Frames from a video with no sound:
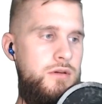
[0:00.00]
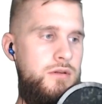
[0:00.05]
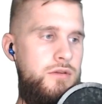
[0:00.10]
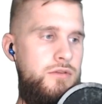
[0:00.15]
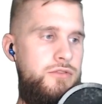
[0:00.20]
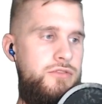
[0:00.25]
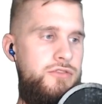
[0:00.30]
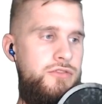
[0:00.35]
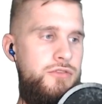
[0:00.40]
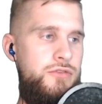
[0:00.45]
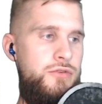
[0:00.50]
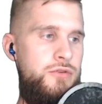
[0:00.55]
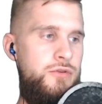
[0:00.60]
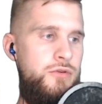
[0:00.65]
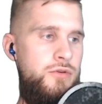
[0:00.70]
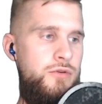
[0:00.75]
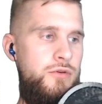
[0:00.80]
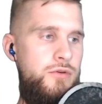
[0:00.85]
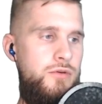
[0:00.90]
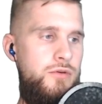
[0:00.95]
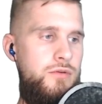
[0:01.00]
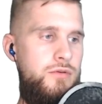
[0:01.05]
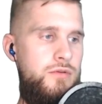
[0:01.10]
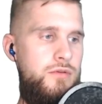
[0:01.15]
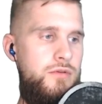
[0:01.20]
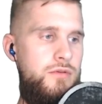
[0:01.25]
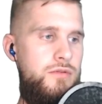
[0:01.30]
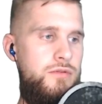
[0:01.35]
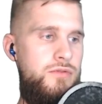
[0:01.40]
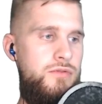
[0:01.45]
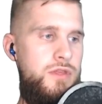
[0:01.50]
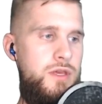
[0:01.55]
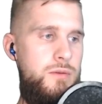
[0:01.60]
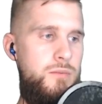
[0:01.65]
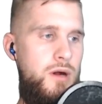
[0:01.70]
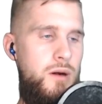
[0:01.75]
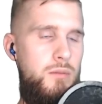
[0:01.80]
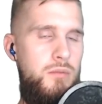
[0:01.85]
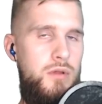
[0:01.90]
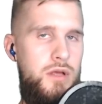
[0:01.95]
to the
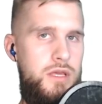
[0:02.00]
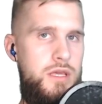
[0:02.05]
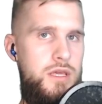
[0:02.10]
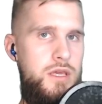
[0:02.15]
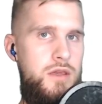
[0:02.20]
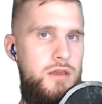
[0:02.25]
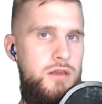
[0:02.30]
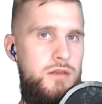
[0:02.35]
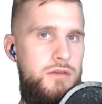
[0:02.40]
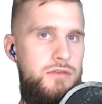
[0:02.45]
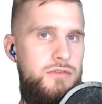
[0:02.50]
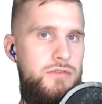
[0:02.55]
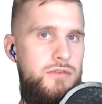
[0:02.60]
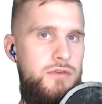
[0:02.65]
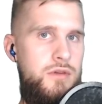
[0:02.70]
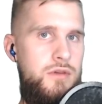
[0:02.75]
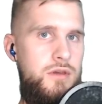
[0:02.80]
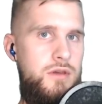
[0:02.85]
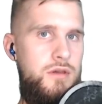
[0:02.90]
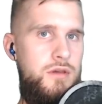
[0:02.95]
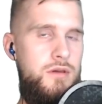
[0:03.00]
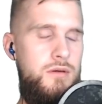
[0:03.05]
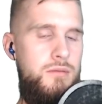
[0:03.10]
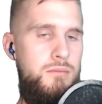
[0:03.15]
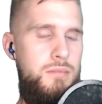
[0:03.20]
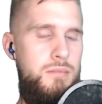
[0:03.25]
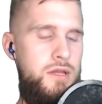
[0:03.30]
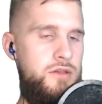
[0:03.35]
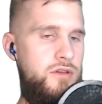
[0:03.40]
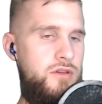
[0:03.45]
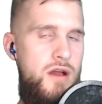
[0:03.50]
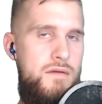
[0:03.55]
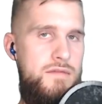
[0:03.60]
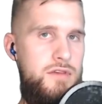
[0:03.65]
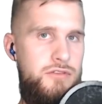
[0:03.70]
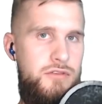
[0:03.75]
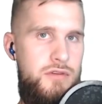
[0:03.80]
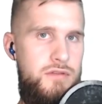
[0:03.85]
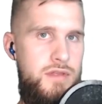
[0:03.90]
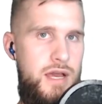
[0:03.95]
public keys, because
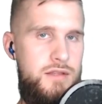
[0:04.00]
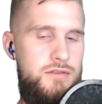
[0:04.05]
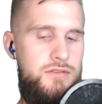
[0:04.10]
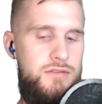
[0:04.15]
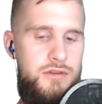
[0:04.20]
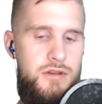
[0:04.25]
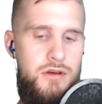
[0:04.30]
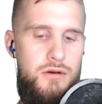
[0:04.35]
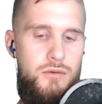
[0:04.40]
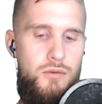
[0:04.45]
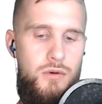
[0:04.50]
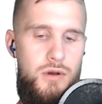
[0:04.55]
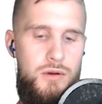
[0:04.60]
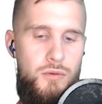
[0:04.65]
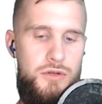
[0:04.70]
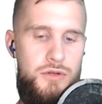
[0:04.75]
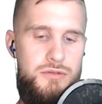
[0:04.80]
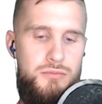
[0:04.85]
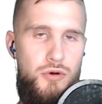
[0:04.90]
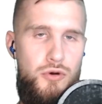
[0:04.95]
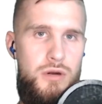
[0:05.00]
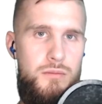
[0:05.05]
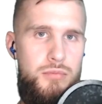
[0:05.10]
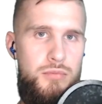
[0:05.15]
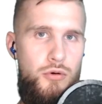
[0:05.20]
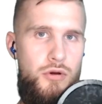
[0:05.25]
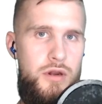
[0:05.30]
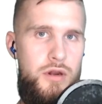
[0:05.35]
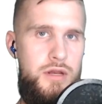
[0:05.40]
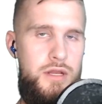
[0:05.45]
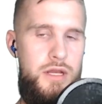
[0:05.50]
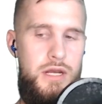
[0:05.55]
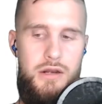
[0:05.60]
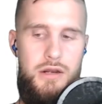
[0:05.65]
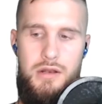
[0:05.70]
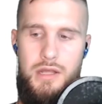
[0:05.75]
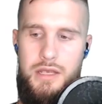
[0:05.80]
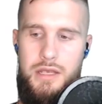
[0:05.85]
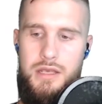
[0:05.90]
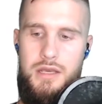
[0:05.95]
obviously that's, what's more important
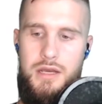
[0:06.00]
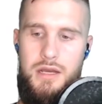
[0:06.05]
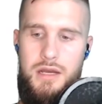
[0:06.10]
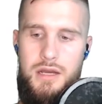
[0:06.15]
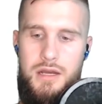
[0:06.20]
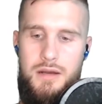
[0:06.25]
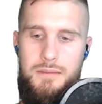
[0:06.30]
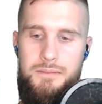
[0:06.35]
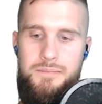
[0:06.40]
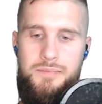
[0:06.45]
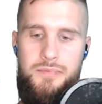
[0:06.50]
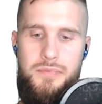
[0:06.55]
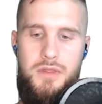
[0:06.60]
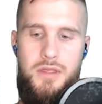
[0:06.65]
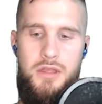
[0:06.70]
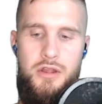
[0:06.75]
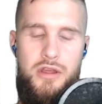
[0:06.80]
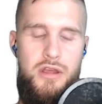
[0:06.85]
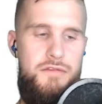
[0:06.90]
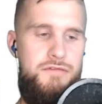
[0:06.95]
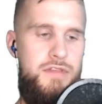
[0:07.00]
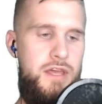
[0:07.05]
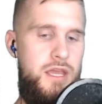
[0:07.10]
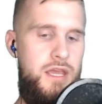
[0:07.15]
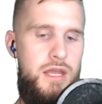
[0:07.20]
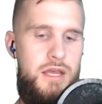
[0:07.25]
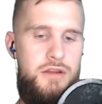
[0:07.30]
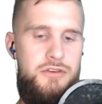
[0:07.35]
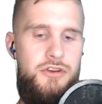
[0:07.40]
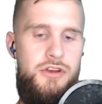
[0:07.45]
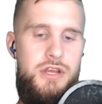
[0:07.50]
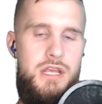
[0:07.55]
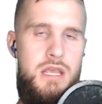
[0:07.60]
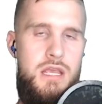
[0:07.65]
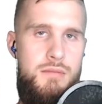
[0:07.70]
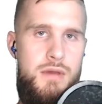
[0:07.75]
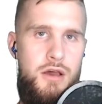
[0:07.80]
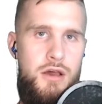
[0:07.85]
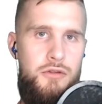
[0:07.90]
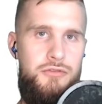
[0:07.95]
here. Like, if they connect your
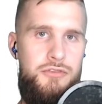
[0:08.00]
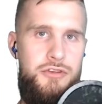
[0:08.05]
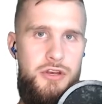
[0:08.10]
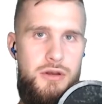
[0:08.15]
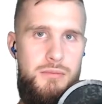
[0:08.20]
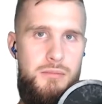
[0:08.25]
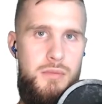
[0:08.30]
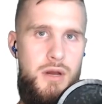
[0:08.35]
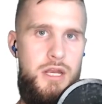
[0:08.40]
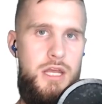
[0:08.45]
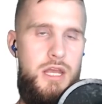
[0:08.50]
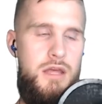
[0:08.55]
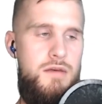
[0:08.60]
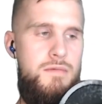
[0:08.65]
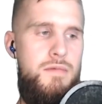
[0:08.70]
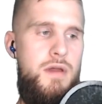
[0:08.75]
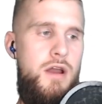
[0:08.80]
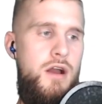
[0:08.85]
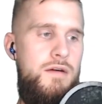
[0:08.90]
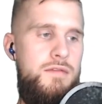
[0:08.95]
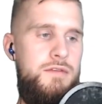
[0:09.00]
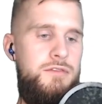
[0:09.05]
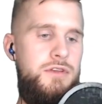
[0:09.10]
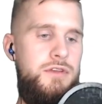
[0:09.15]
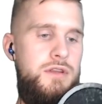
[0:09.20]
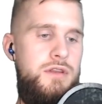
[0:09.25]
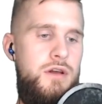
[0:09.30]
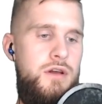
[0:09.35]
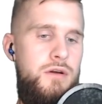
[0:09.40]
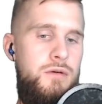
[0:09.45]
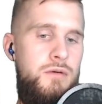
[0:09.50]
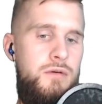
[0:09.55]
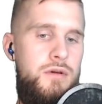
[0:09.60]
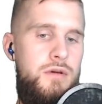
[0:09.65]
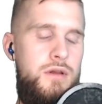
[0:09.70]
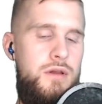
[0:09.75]
email to your money, then they obviously know